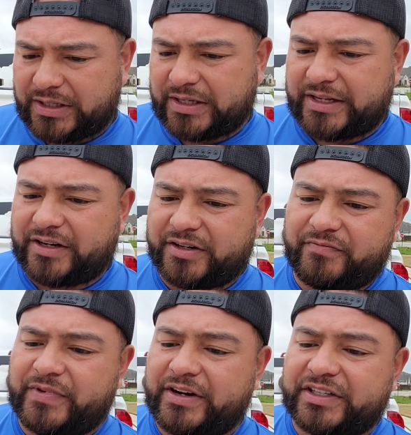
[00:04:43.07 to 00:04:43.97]
They're
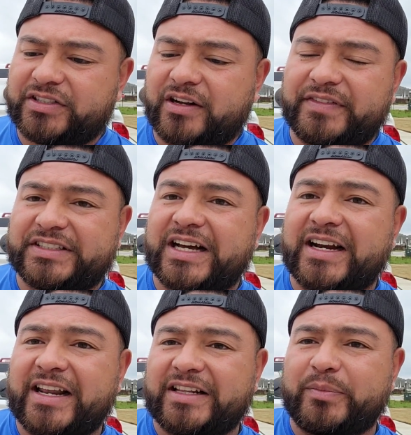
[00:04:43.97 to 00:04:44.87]
very soft. It's
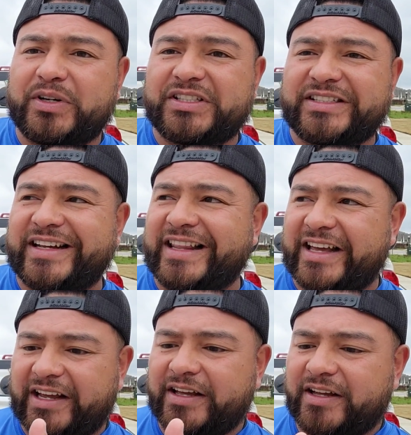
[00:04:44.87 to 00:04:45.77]
kind of like the brushes I
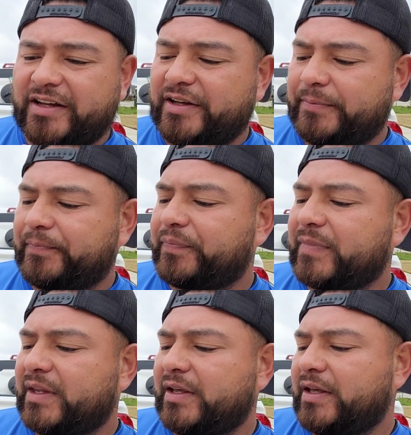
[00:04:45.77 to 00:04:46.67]
like,
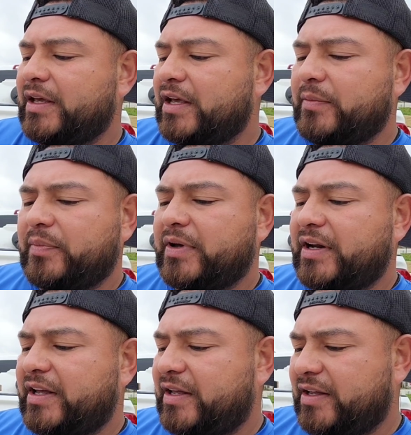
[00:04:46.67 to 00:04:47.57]

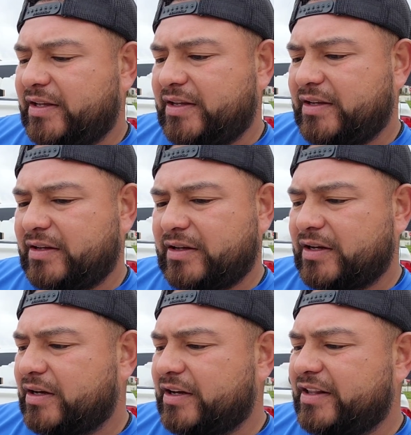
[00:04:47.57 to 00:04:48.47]
but
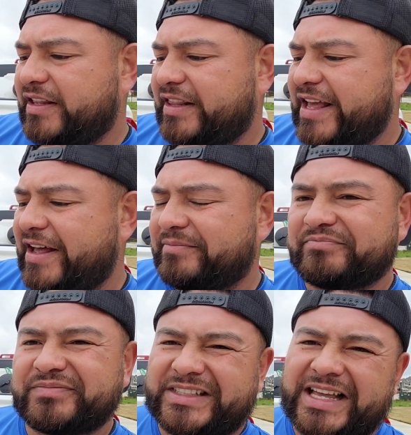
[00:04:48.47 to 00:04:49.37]
other than that,
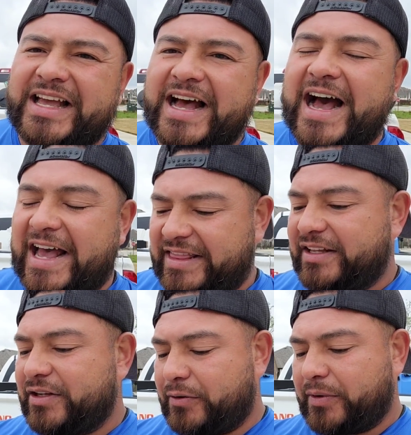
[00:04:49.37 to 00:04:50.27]
I
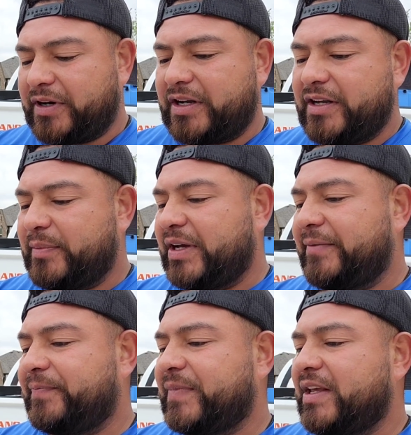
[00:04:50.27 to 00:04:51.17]
think they'll work.
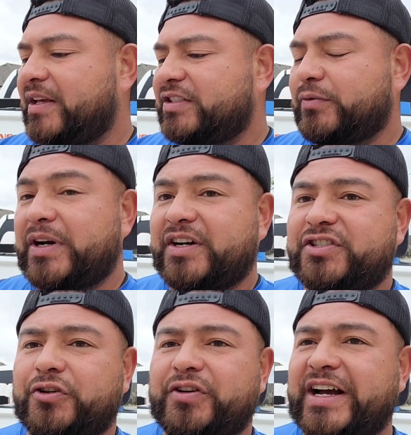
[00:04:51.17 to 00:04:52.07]
But just wanted to
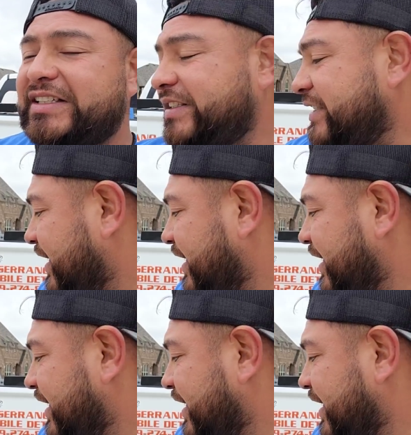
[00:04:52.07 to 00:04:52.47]
show you guys this